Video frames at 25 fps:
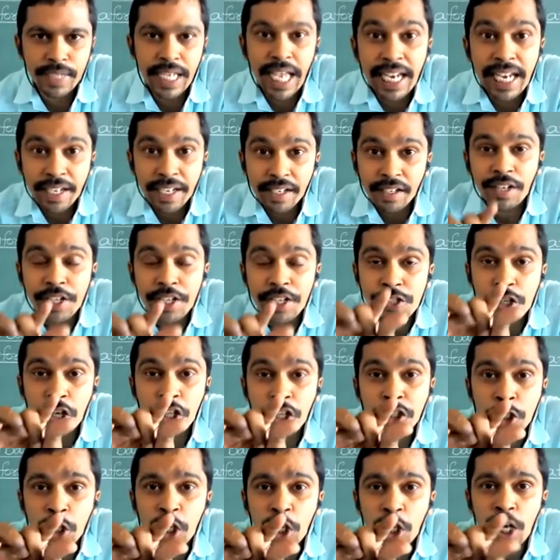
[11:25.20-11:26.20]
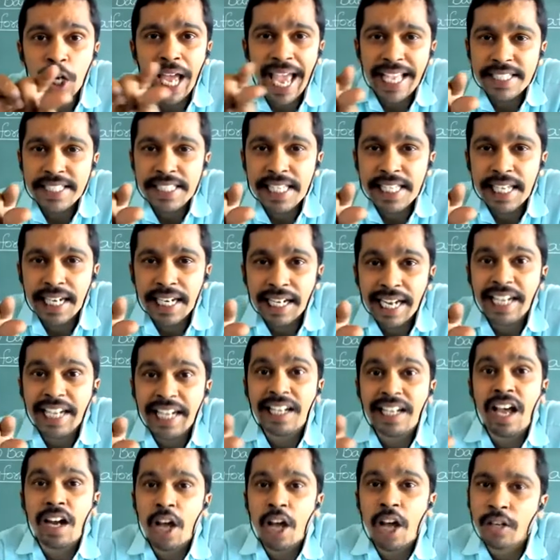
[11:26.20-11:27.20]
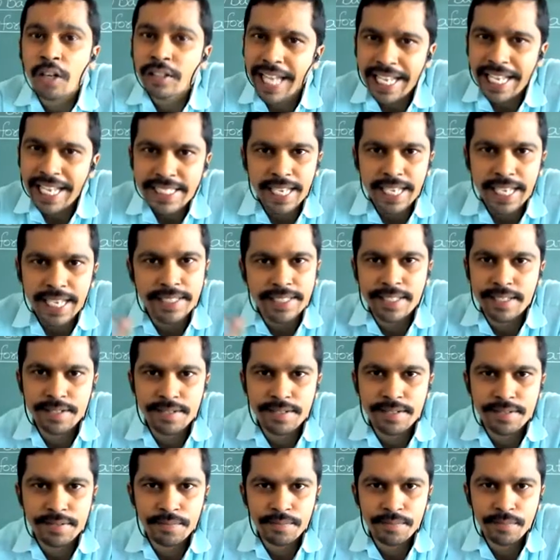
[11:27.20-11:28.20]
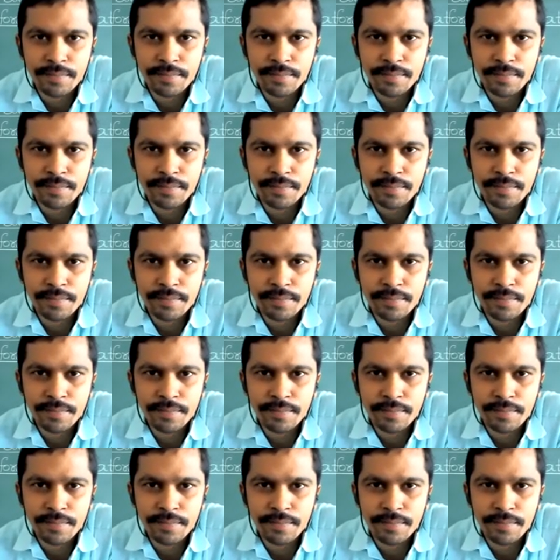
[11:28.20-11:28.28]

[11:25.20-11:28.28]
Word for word: Electron is going to accelerate along the x-axis.